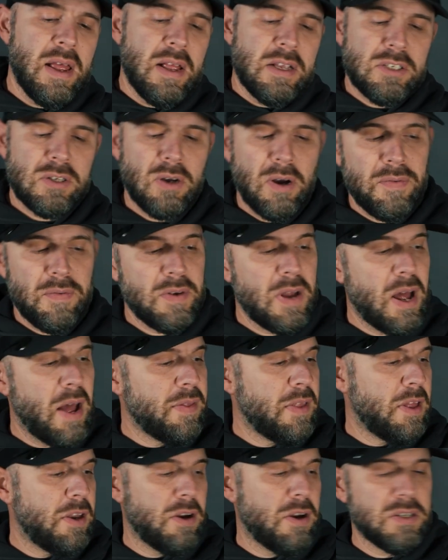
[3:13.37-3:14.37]
So if
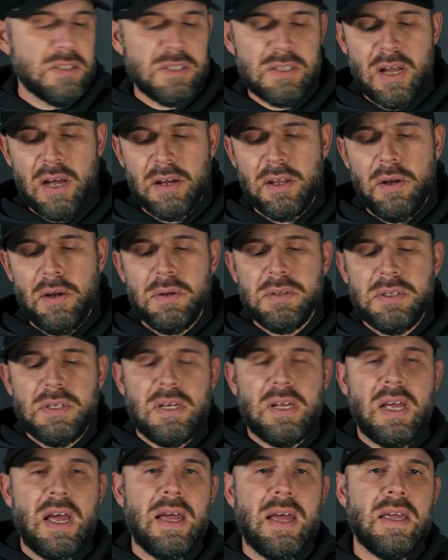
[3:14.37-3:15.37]
not, then you're stuck
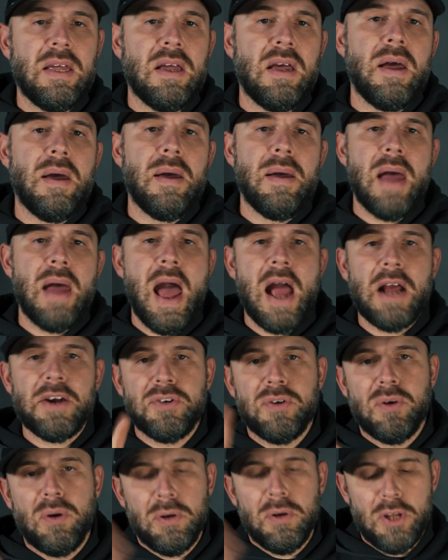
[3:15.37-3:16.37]
using a
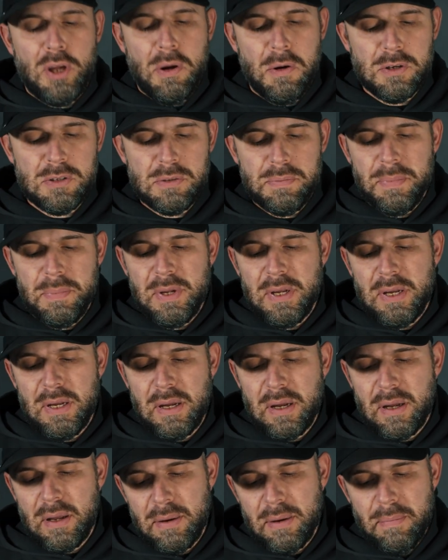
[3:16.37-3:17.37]
actual
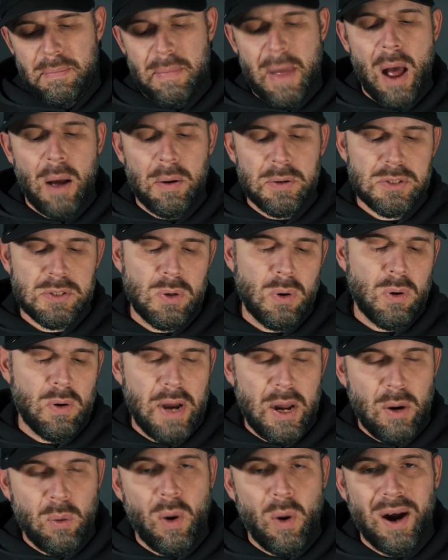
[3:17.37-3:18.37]
USB mouse or
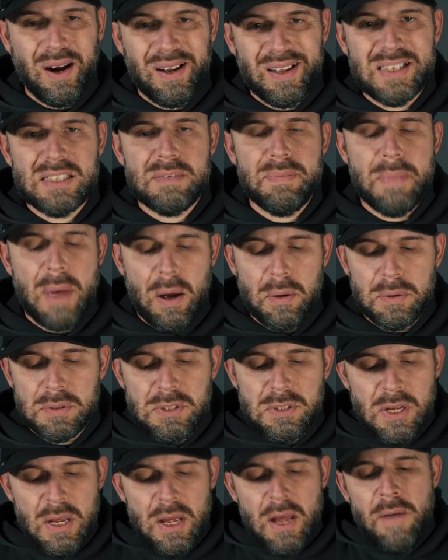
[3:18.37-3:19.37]
a wireless
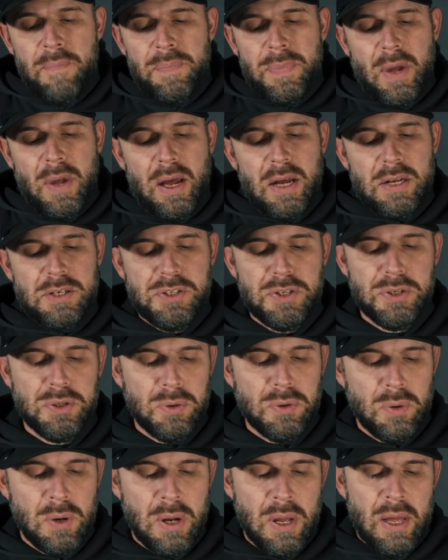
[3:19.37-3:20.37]
mouse uh,
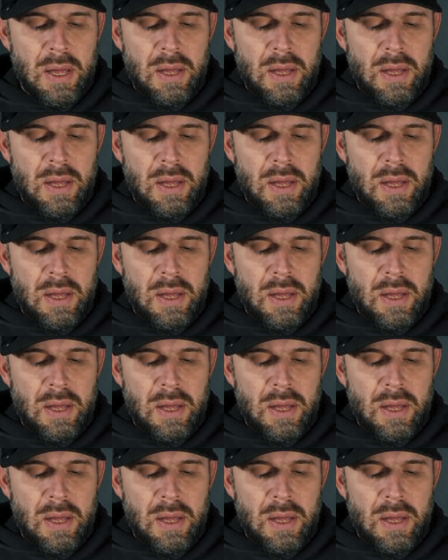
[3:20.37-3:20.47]
to